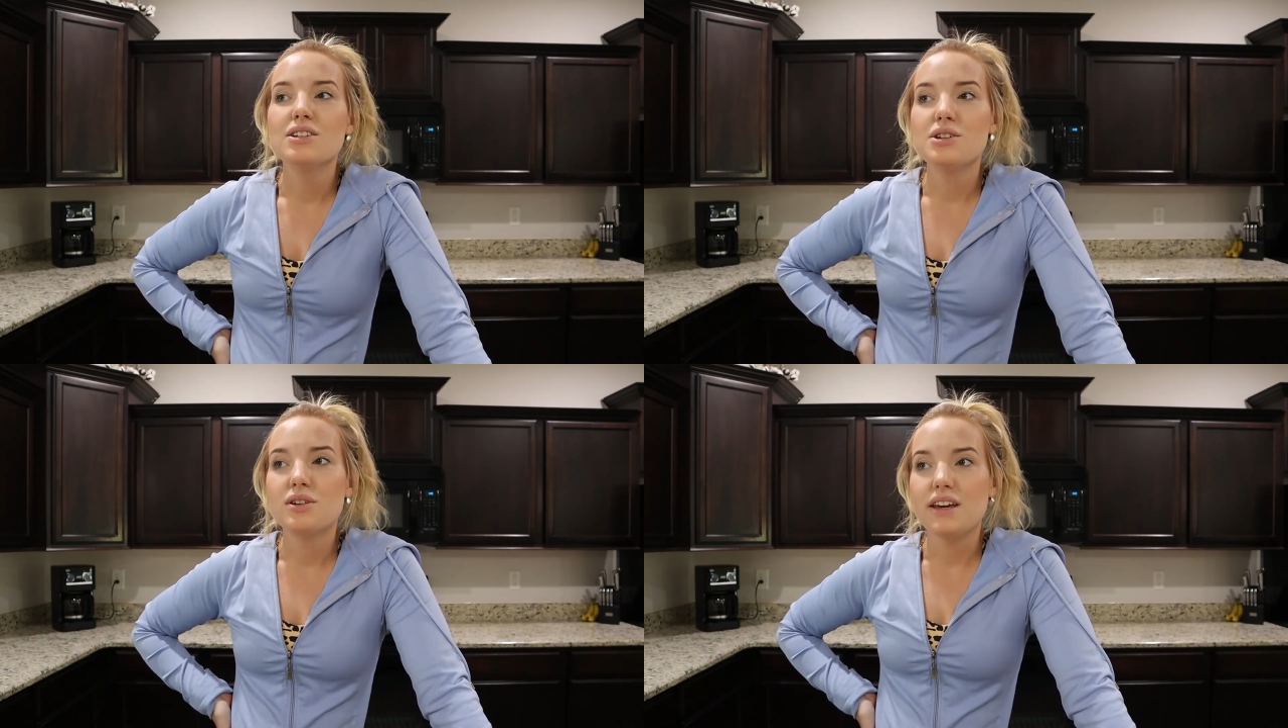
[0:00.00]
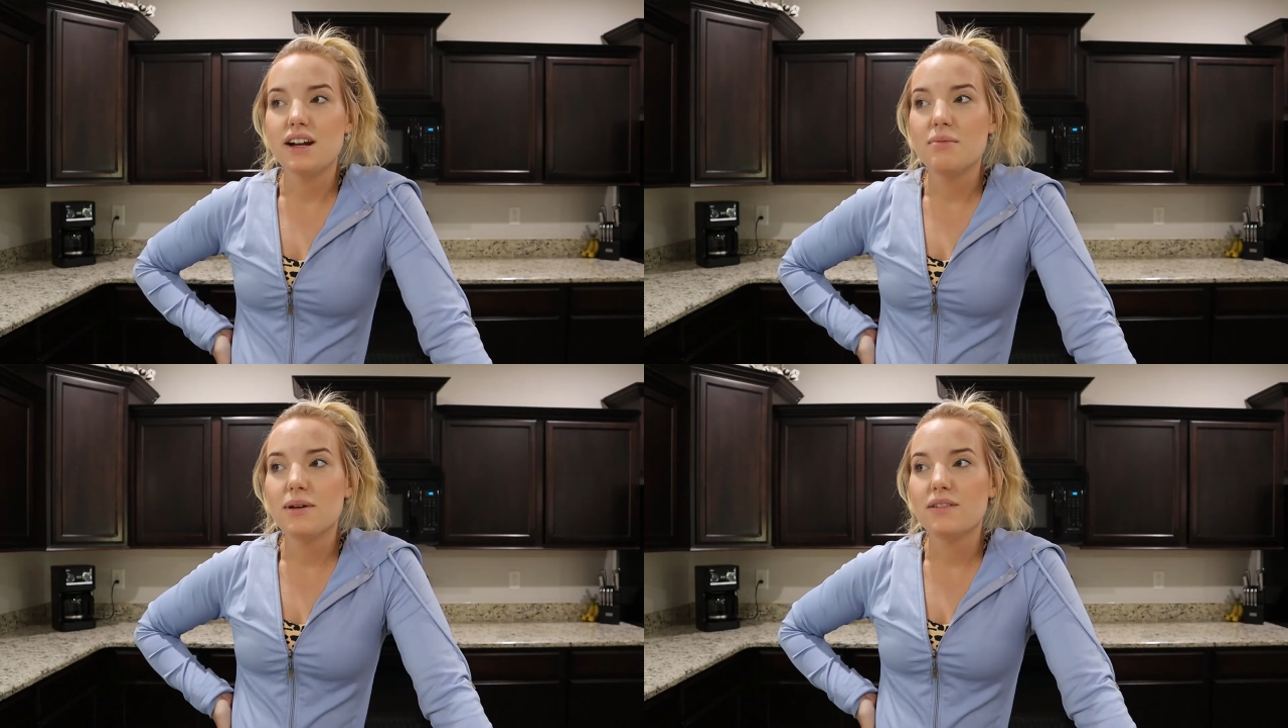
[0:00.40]
to get
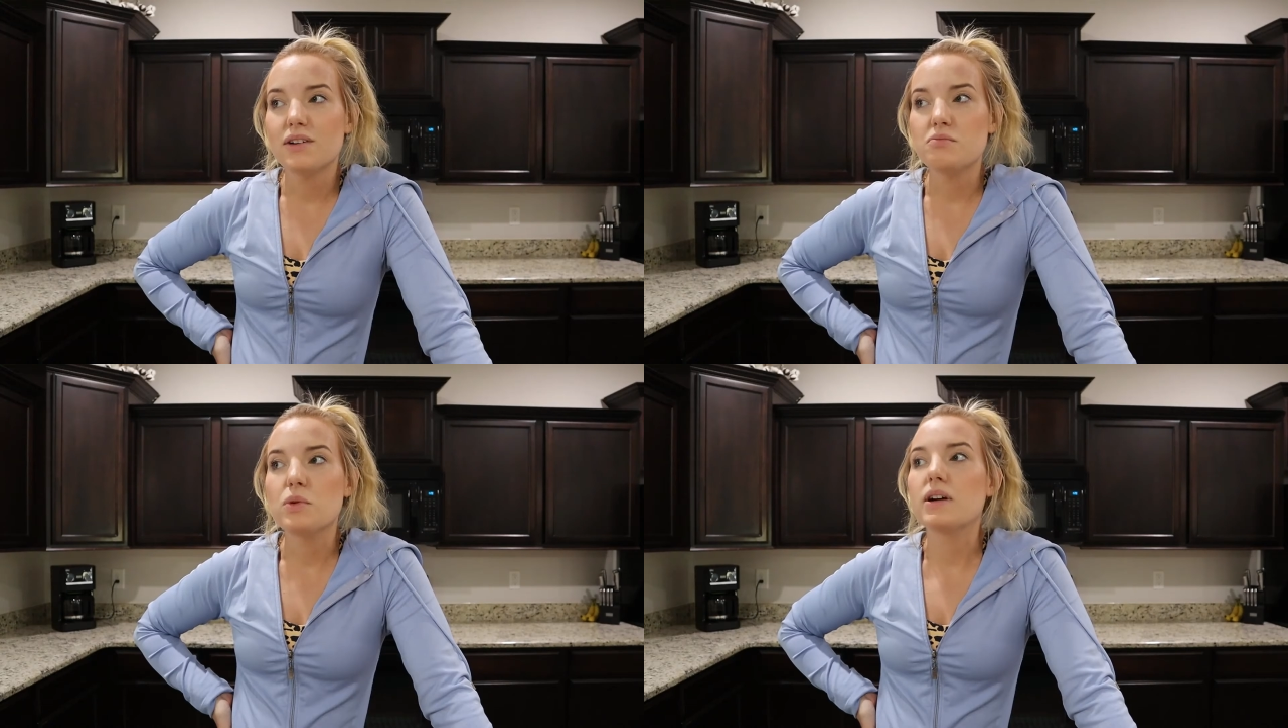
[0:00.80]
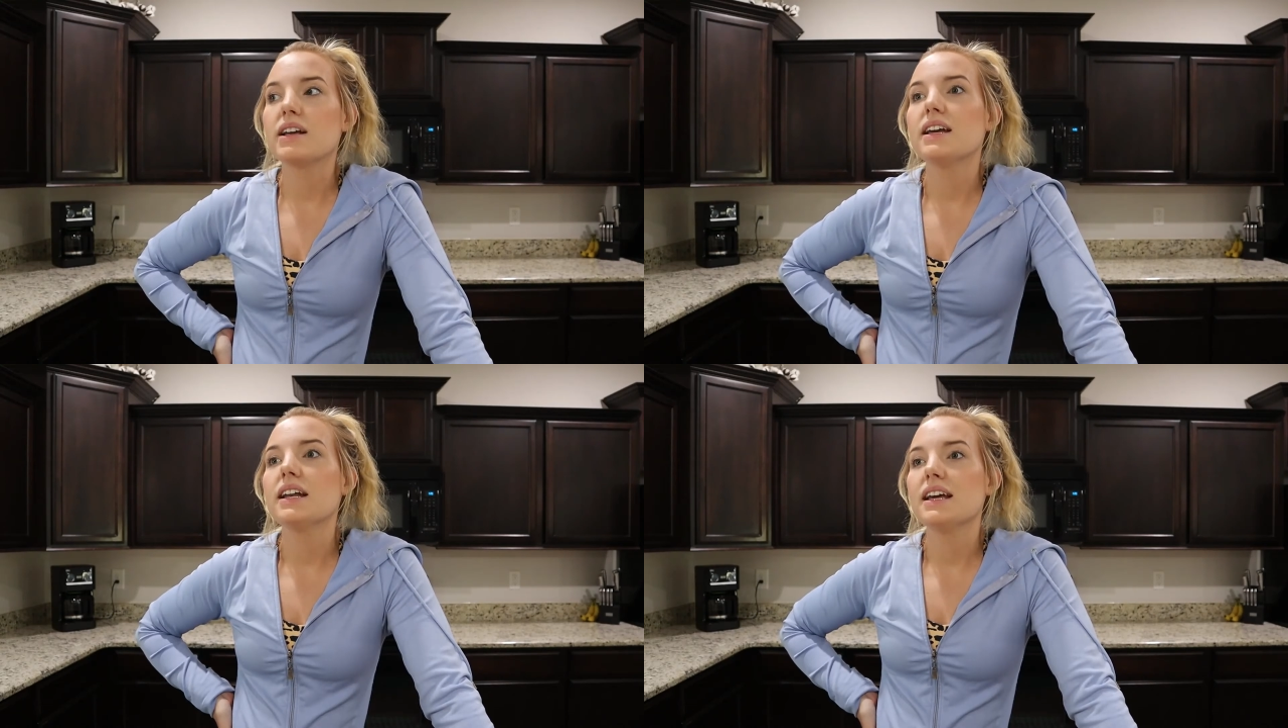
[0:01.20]
up every
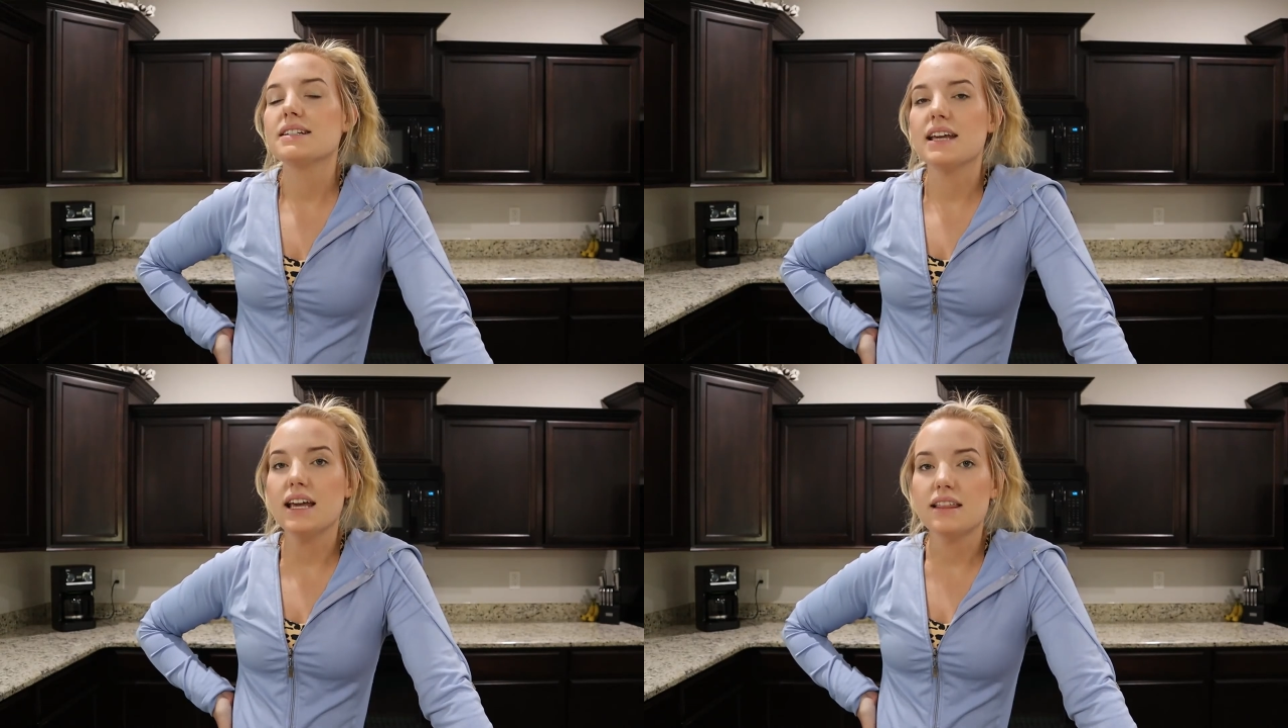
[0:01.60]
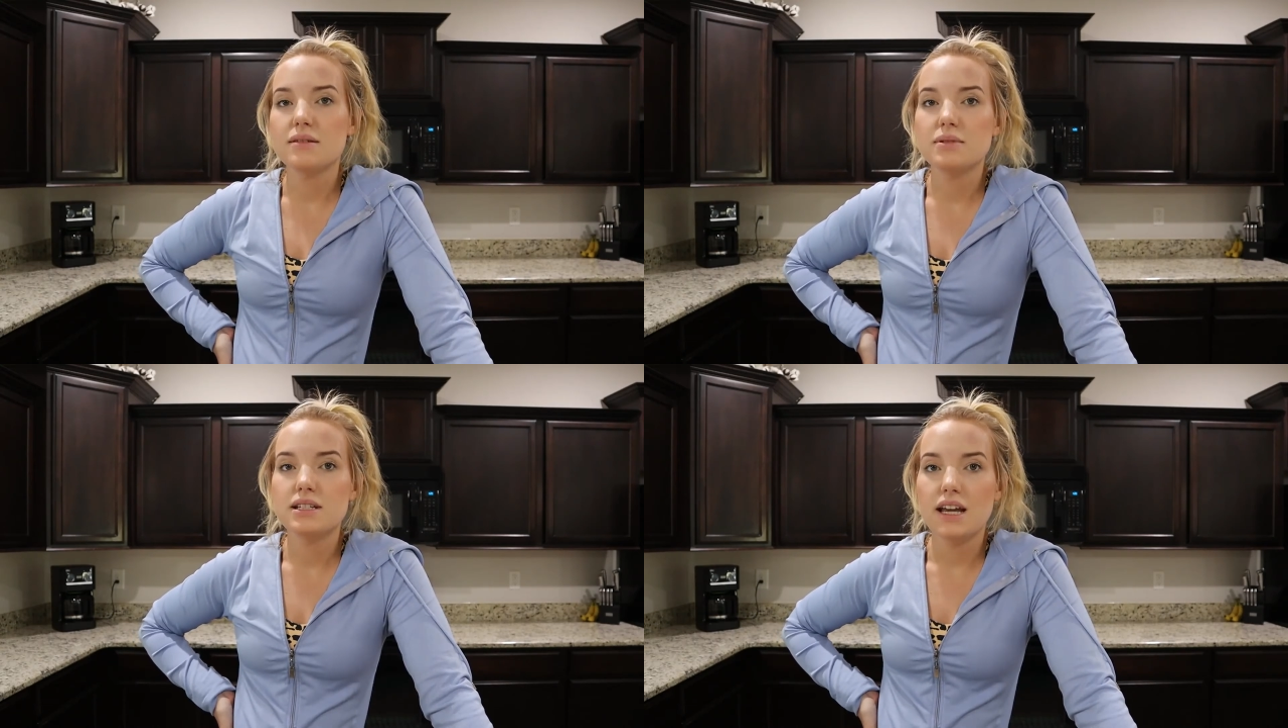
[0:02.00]
morning and take
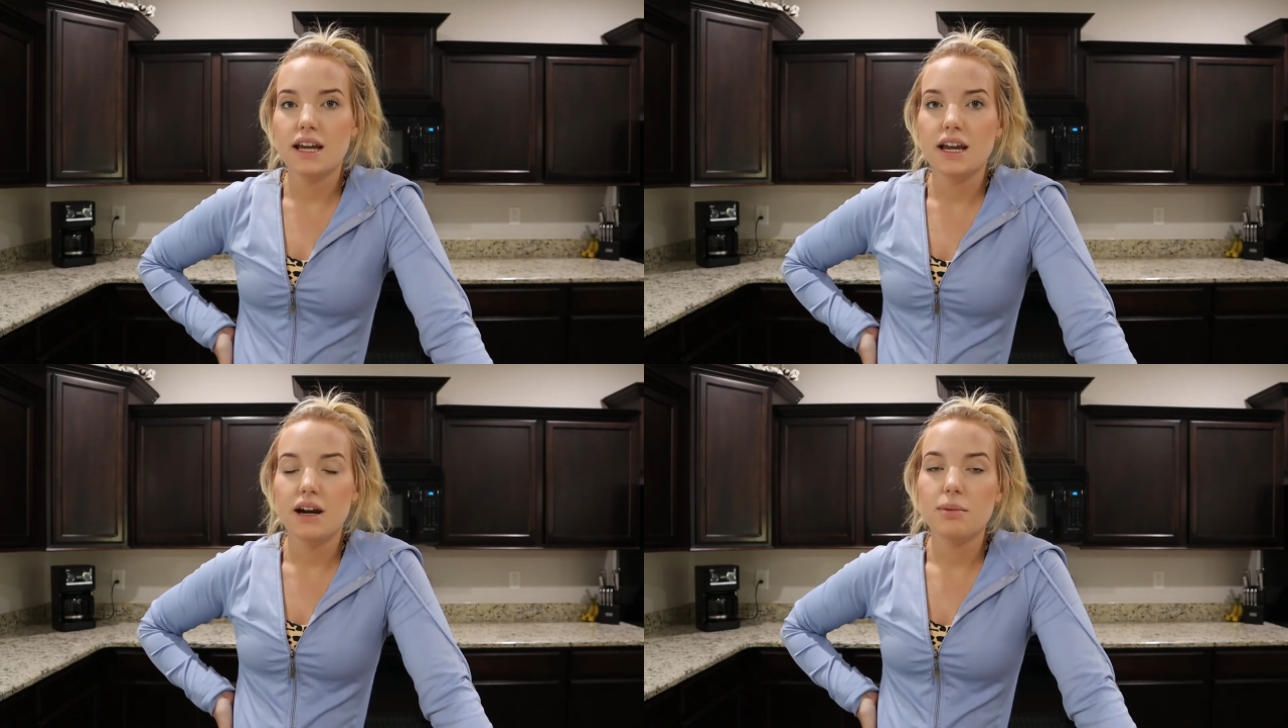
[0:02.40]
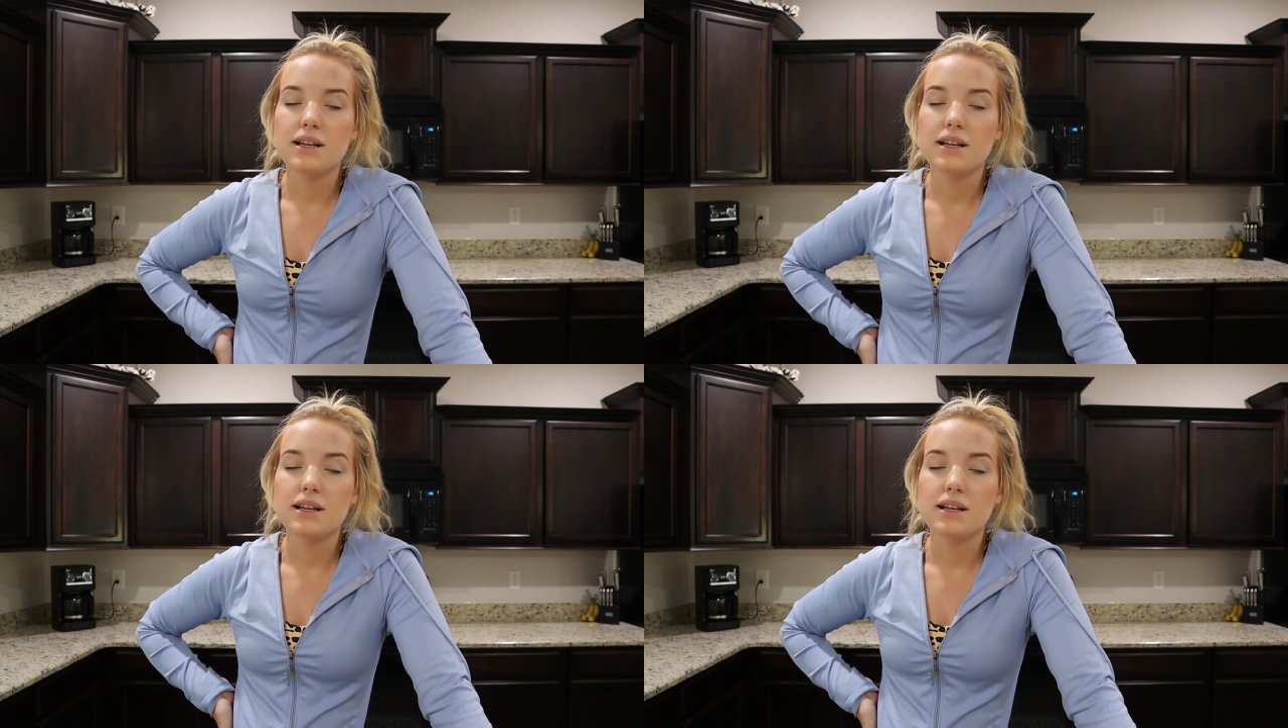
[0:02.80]
them to daycare,